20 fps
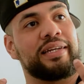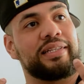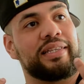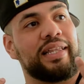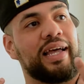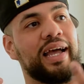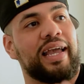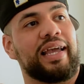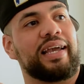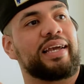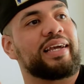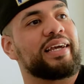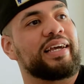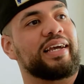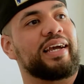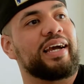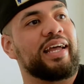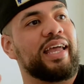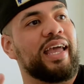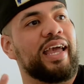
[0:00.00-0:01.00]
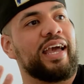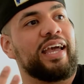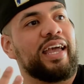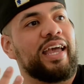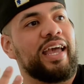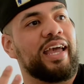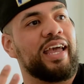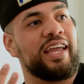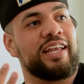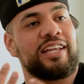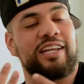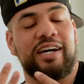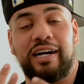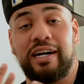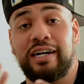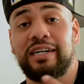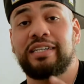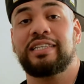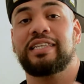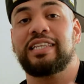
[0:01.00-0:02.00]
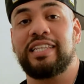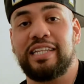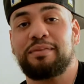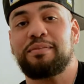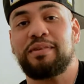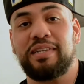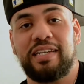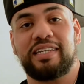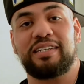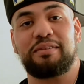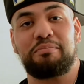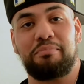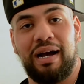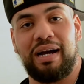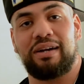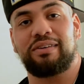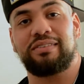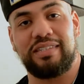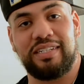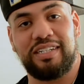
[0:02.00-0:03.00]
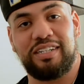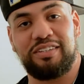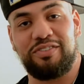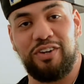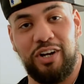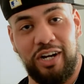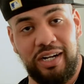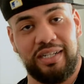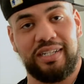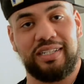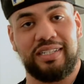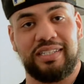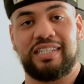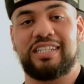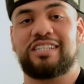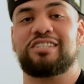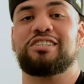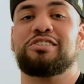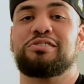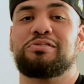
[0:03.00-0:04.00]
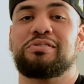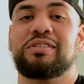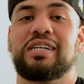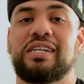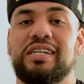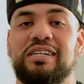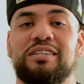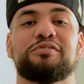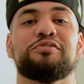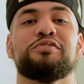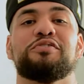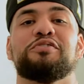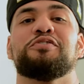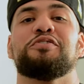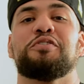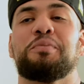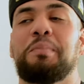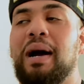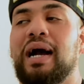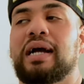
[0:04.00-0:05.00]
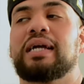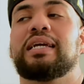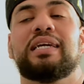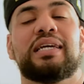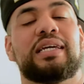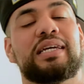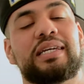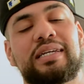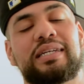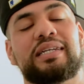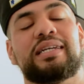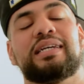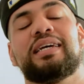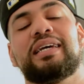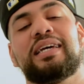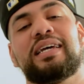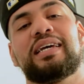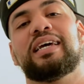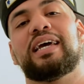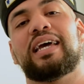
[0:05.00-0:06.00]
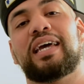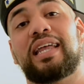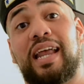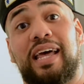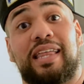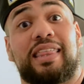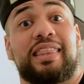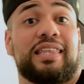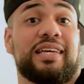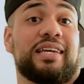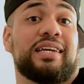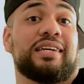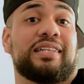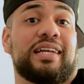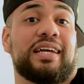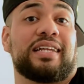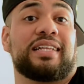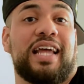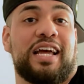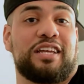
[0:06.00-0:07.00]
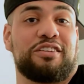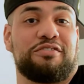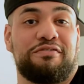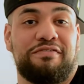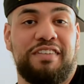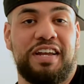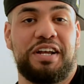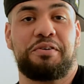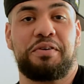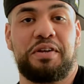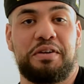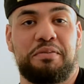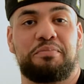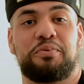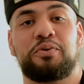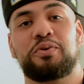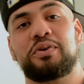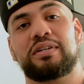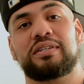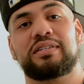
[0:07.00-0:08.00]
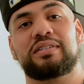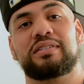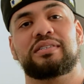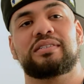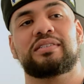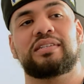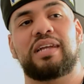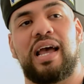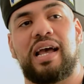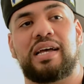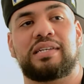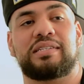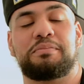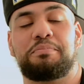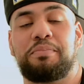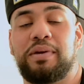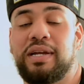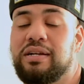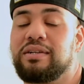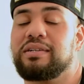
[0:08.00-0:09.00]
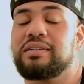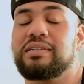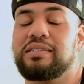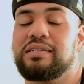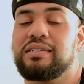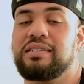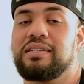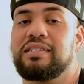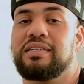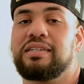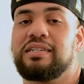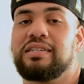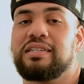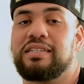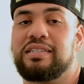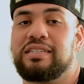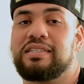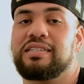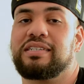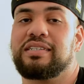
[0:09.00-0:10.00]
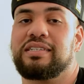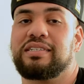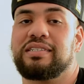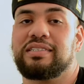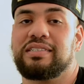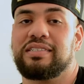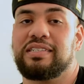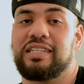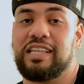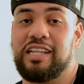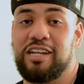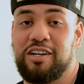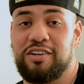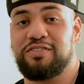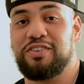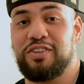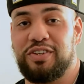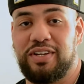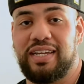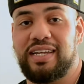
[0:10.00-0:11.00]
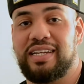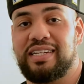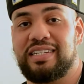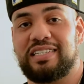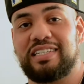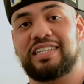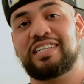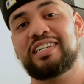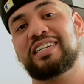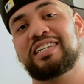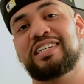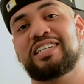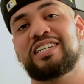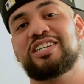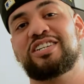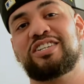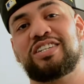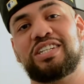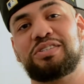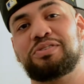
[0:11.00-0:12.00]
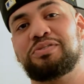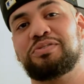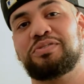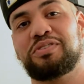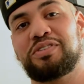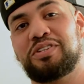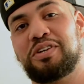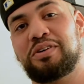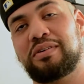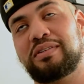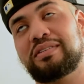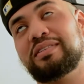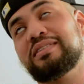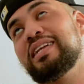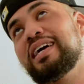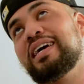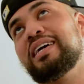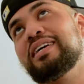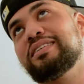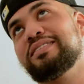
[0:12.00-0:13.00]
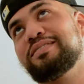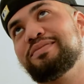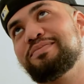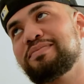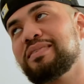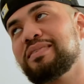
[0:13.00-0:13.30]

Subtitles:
like an unlimited amount of unconditional love for my kids. And I think that that's very important as a parent, to love your kids unconditional. Now,